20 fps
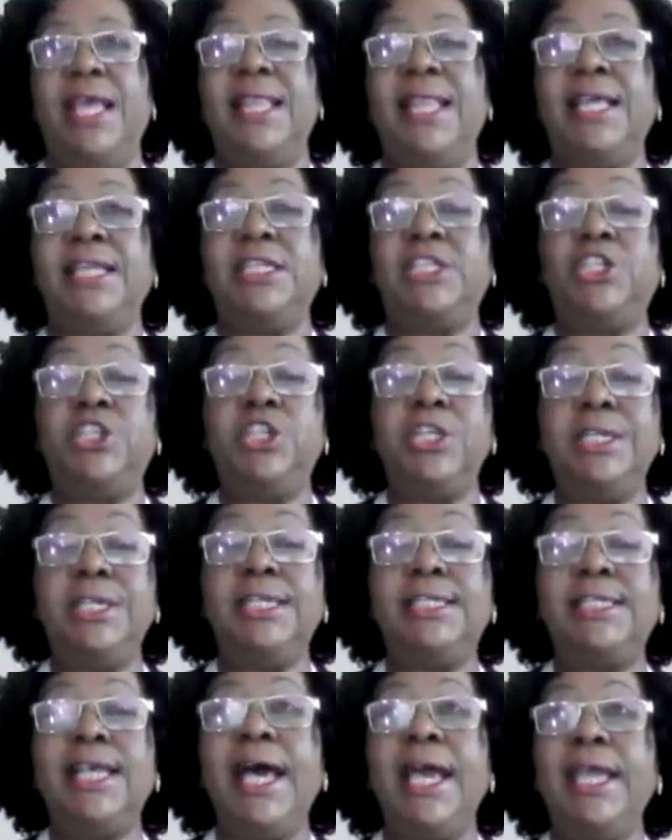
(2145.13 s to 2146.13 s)
That she
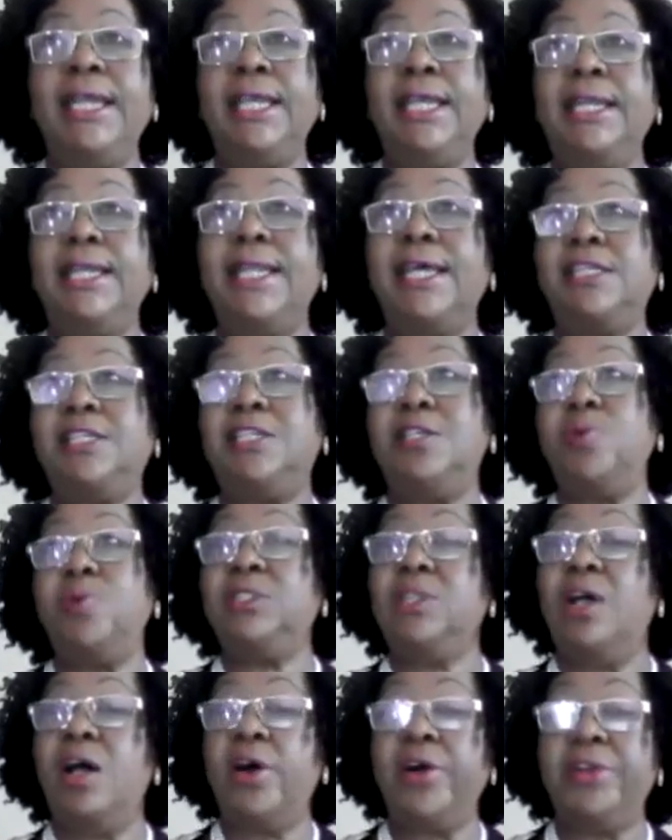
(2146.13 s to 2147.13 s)
decided that she was
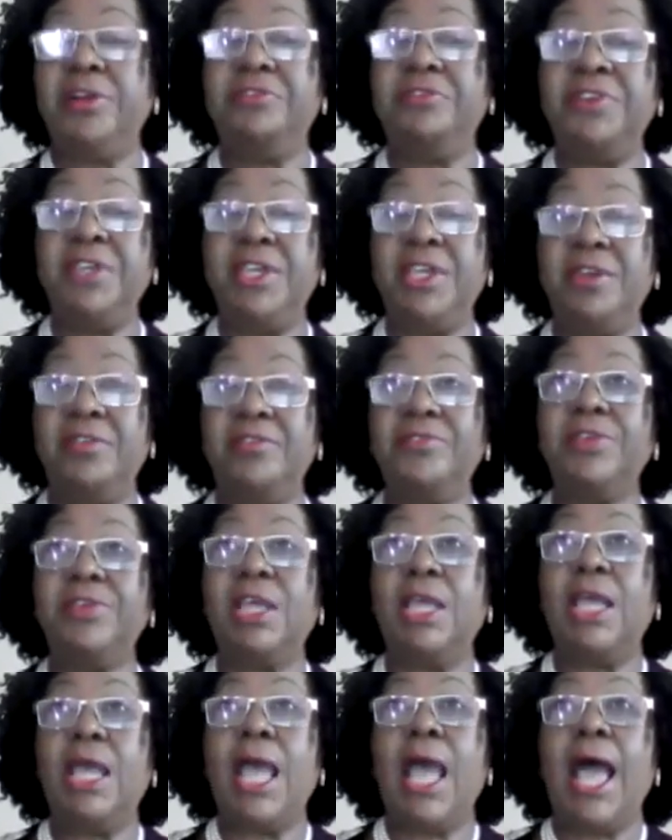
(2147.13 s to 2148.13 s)
not going to forgive.
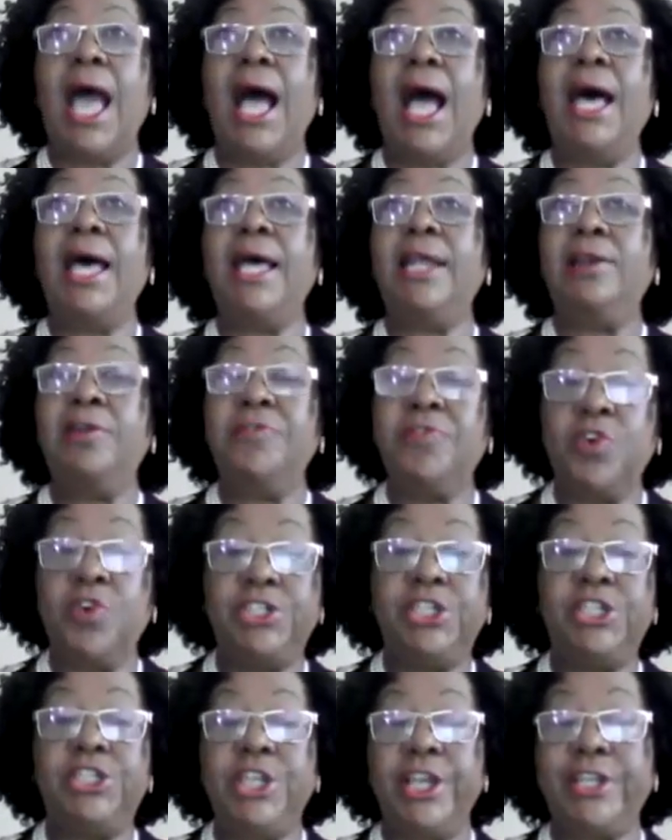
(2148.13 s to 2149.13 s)
And of
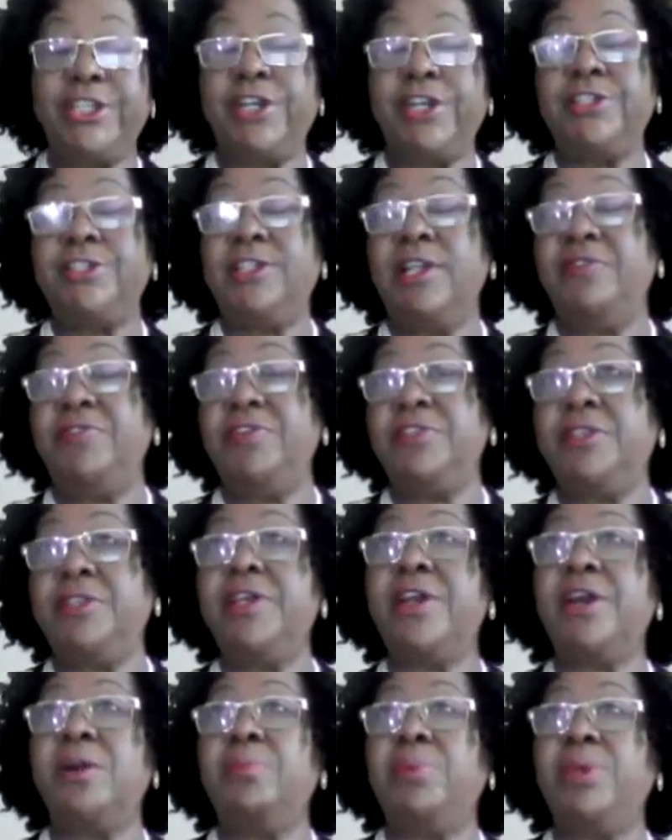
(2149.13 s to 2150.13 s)
course, she checked herself into
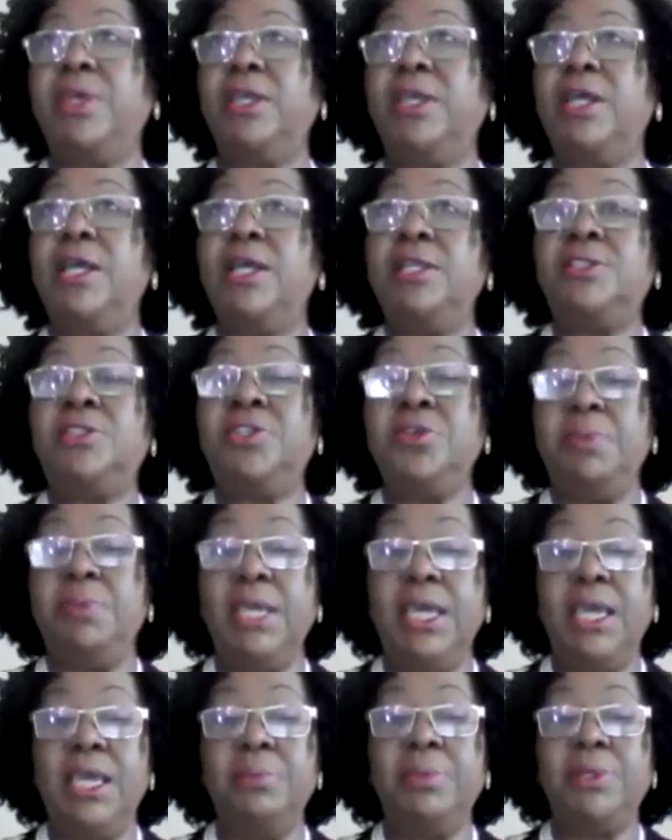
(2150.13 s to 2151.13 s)
therapy to
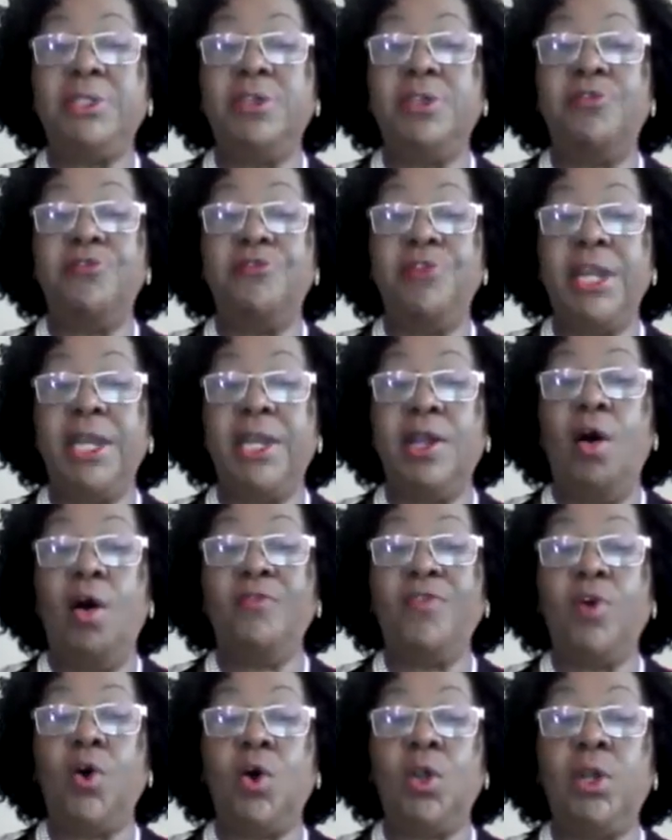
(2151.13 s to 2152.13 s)
be able to rid
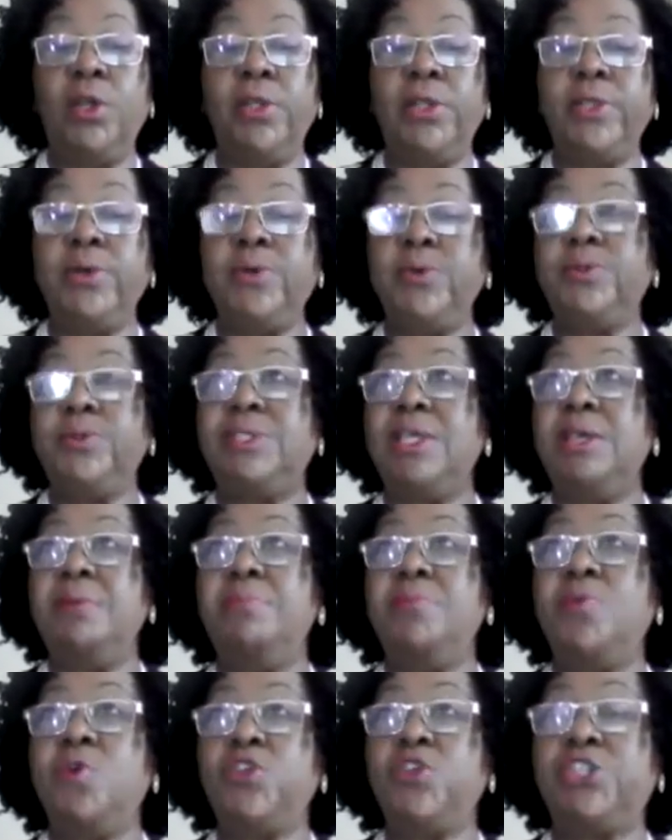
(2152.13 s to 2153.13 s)
of all of those
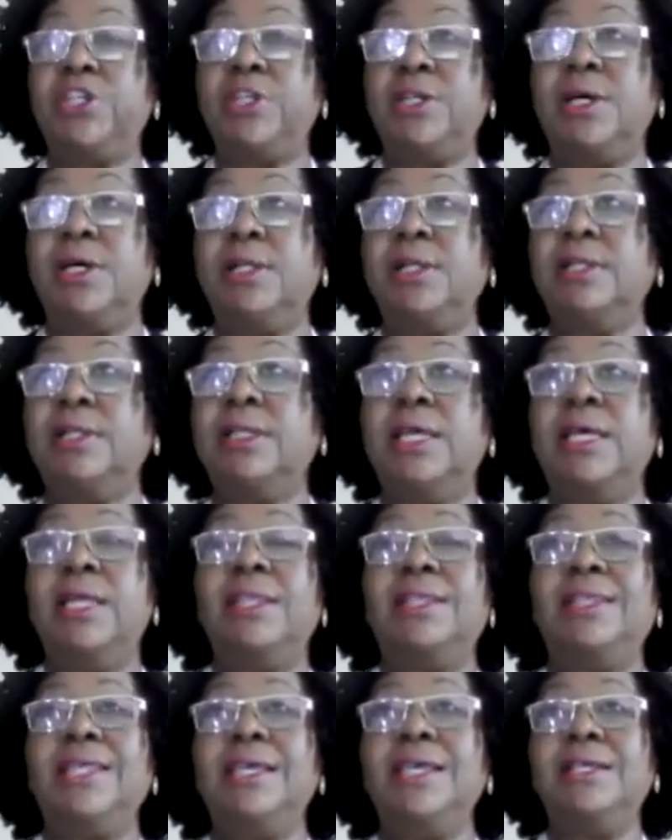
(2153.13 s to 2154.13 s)
emotional
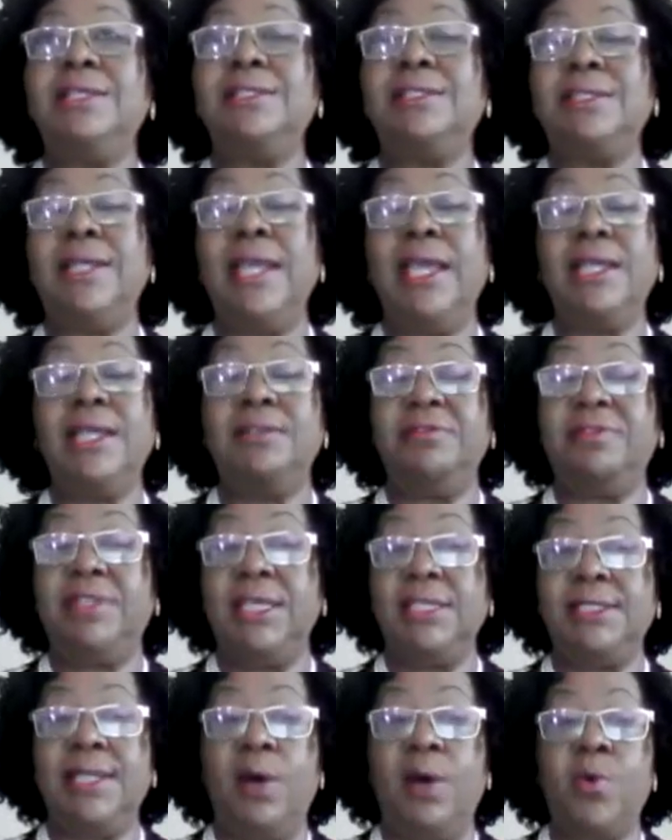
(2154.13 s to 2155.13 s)
things, negative
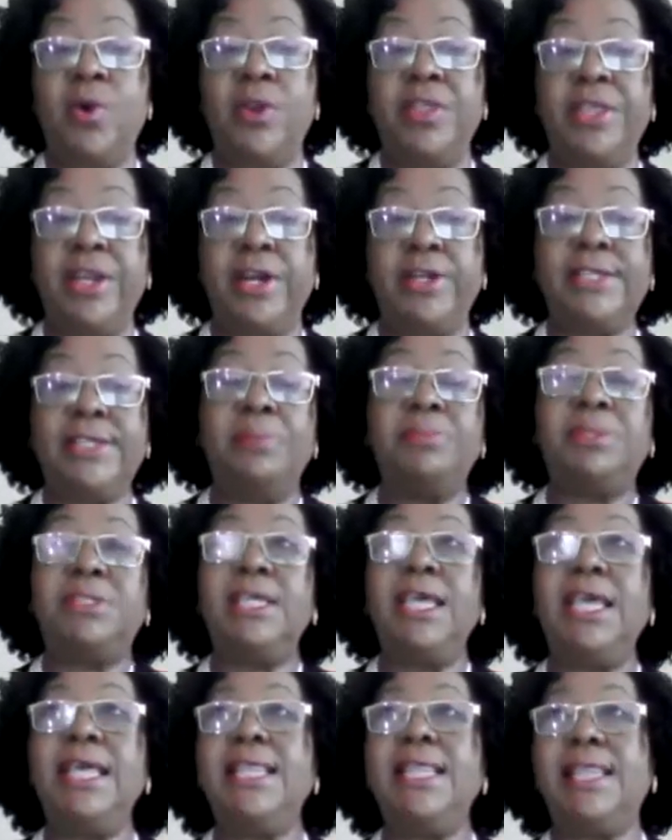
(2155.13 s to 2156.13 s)
things that were there. So I'm
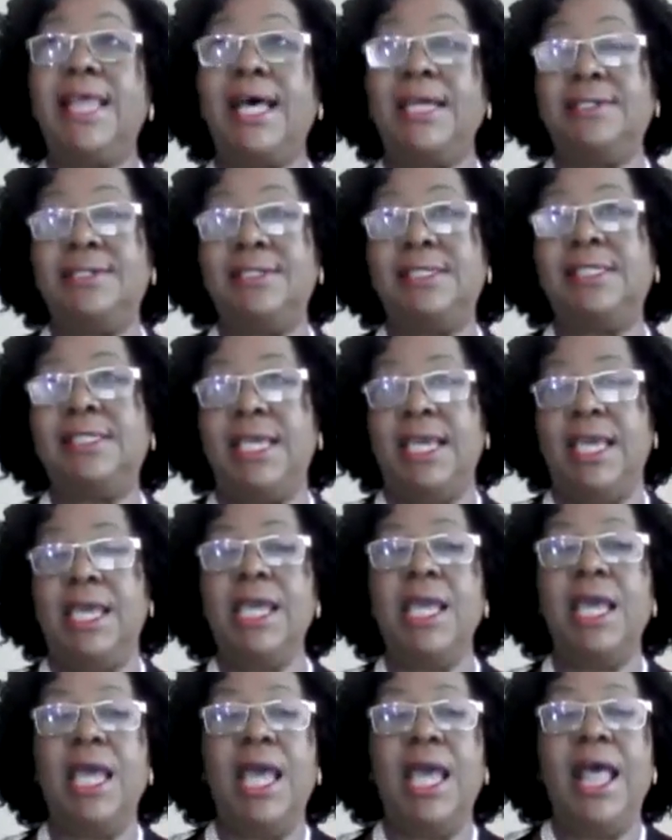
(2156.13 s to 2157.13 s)
saying that to
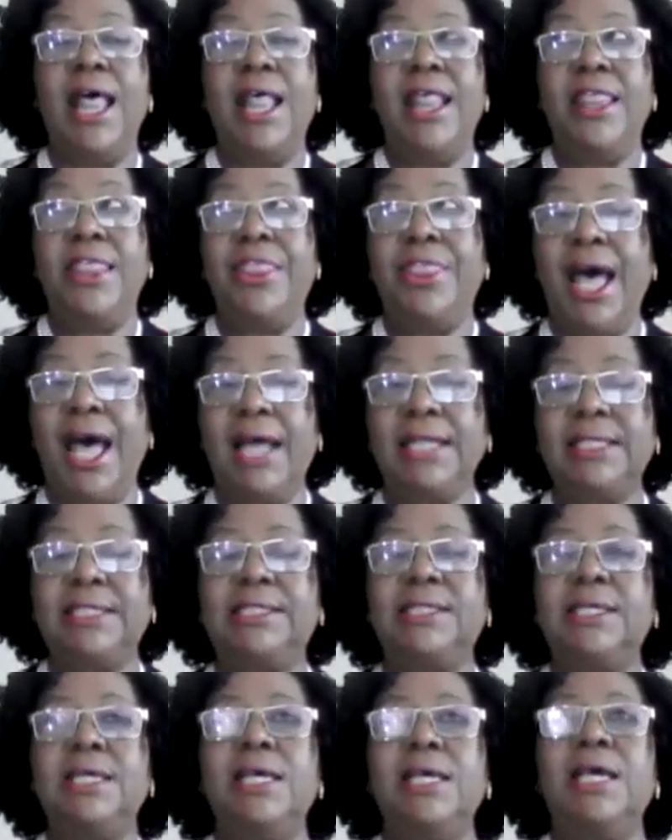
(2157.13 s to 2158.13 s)
say
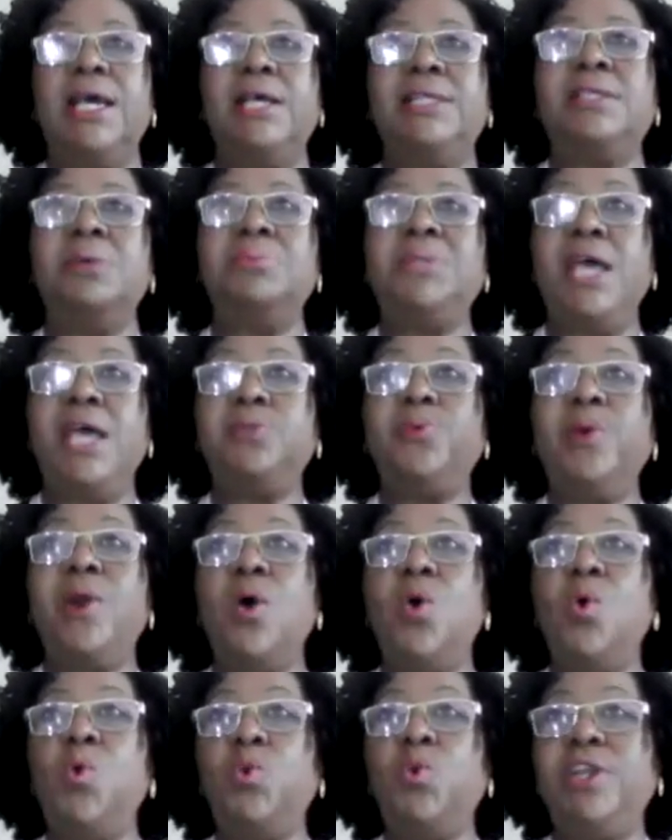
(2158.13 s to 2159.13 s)
that sometimes we're
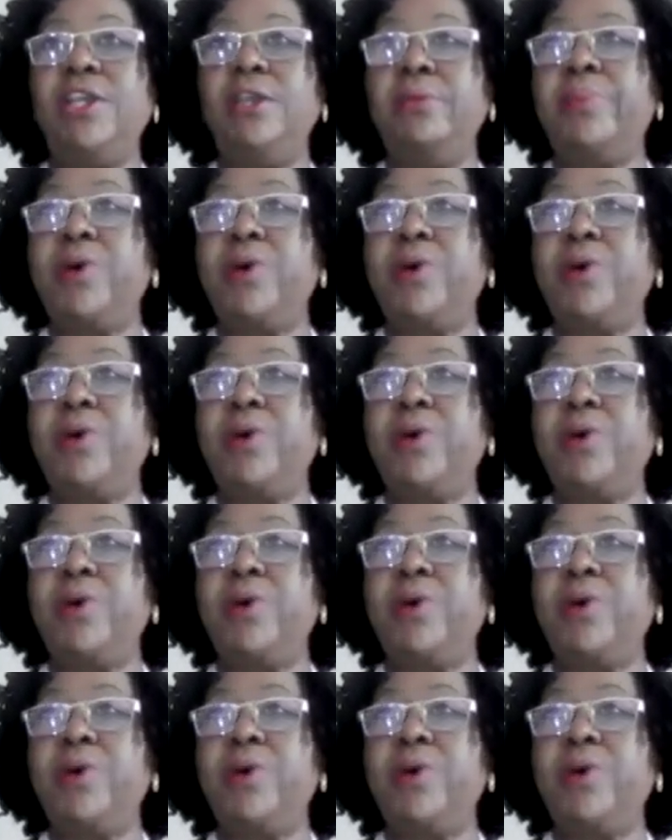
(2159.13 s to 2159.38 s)
holding